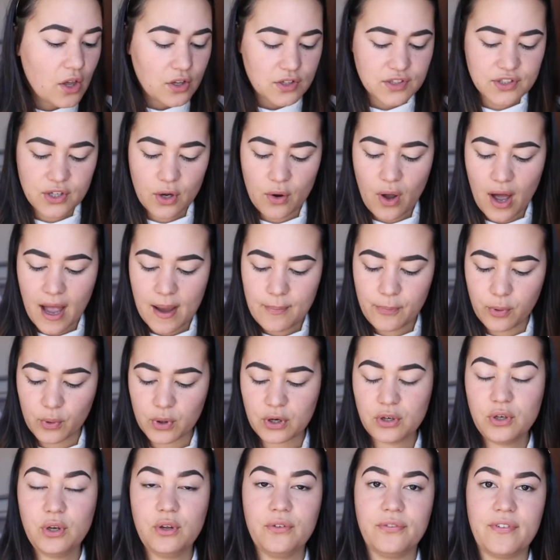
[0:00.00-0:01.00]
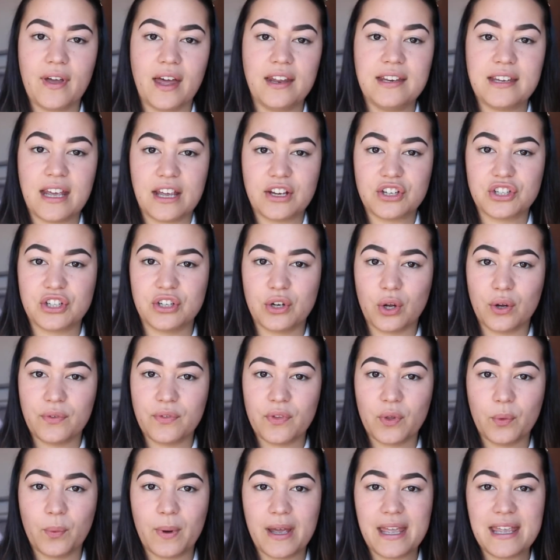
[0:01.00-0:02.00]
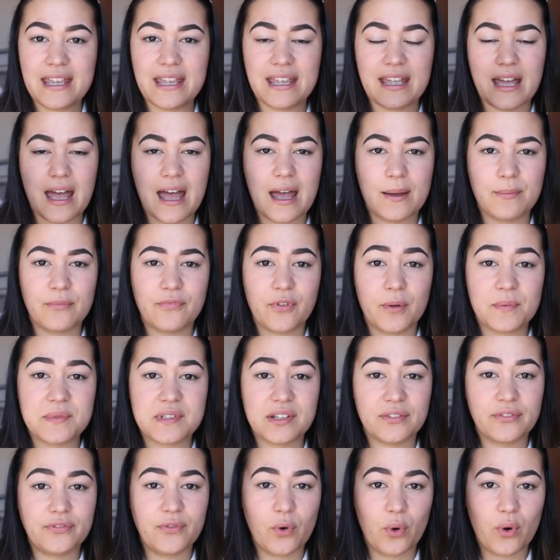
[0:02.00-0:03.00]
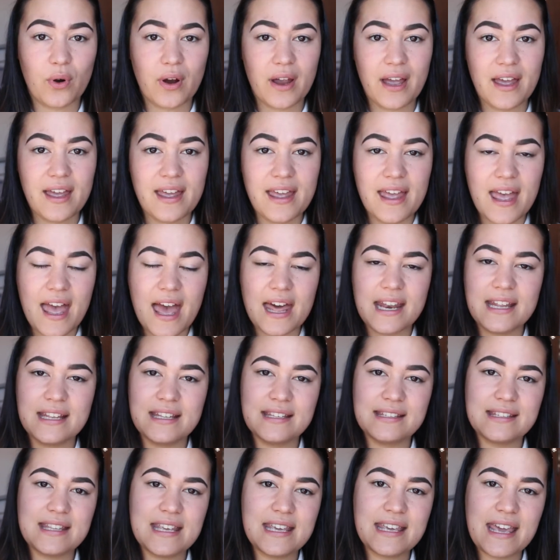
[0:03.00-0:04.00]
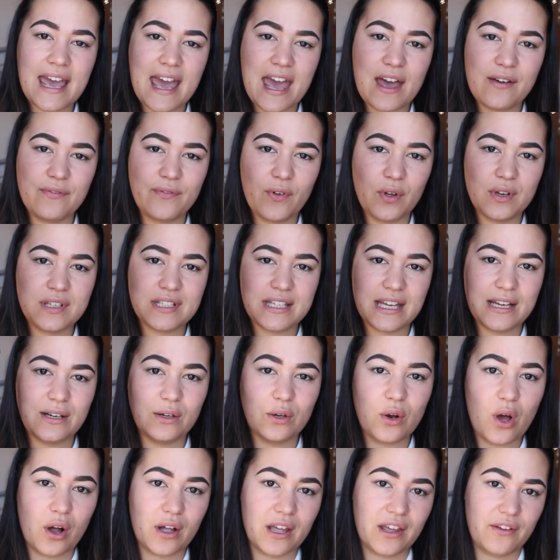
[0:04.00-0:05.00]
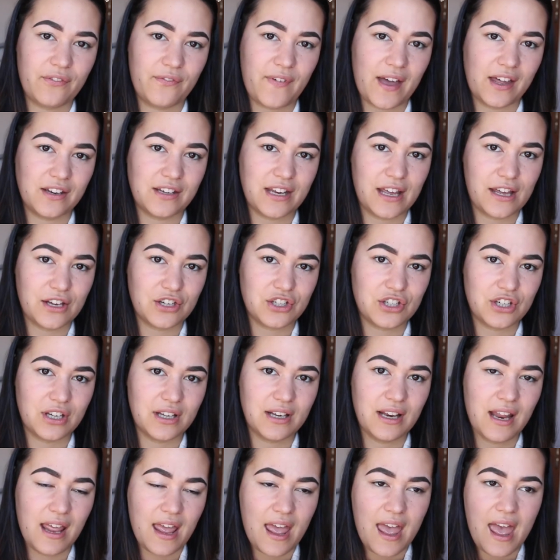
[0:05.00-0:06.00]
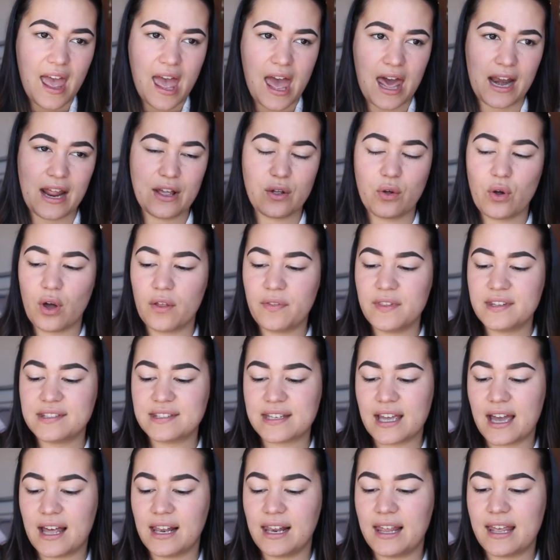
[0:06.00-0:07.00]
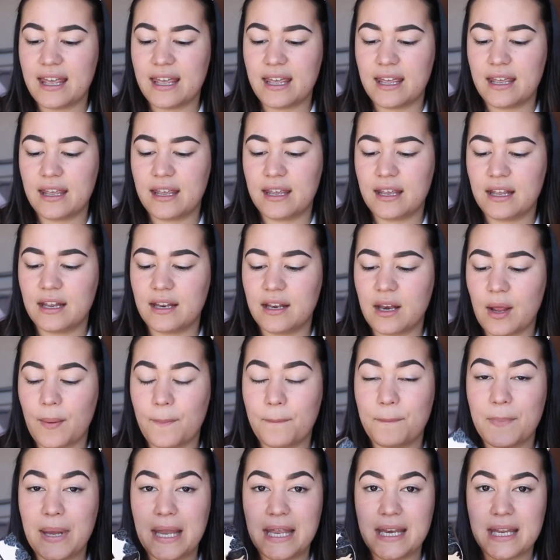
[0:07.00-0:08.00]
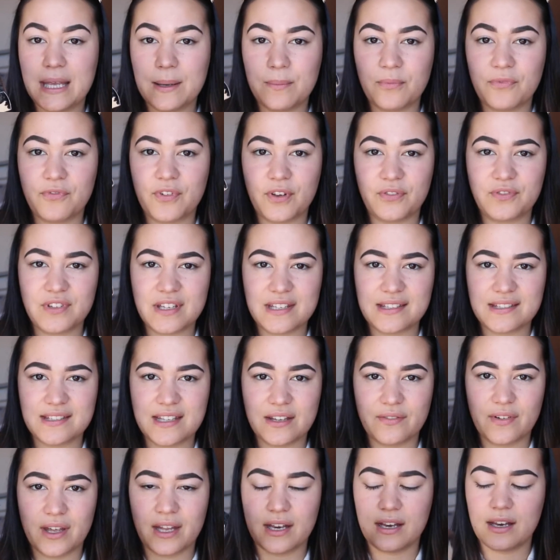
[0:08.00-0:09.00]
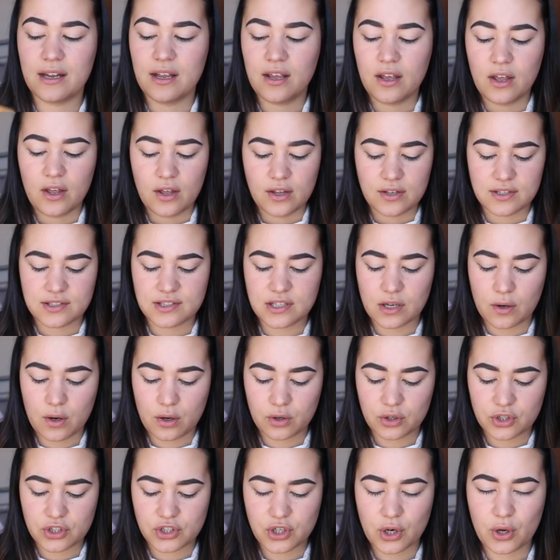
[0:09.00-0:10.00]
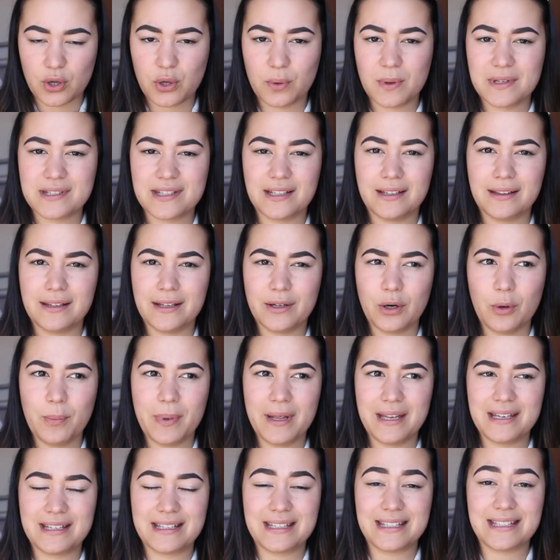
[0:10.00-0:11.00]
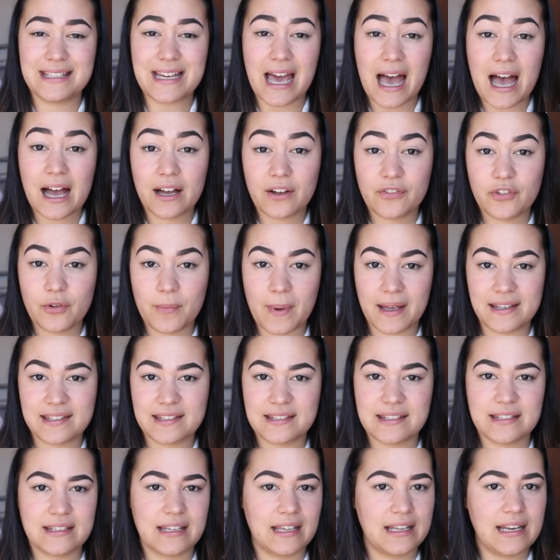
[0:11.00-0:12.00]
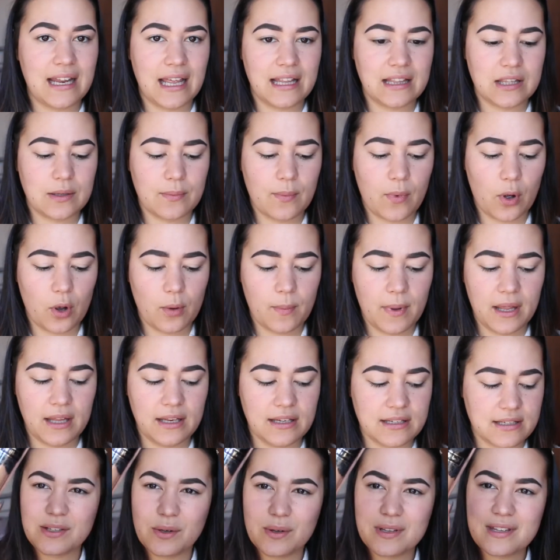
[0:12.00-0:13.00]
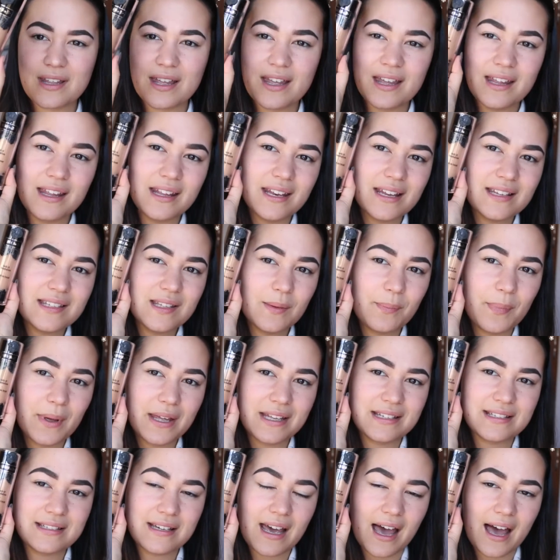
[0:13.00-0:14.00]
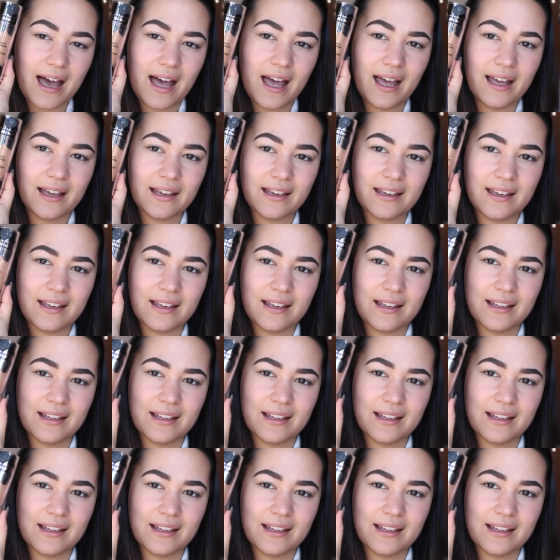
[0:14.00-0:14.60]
So I bought a new foundation over the week from Sephora and it is the Kat Von D Lock-It Foundation and I got this colour in medium 57. So I'll show you, it's a little bit dark for my skin at the moment, so it is a bit dark.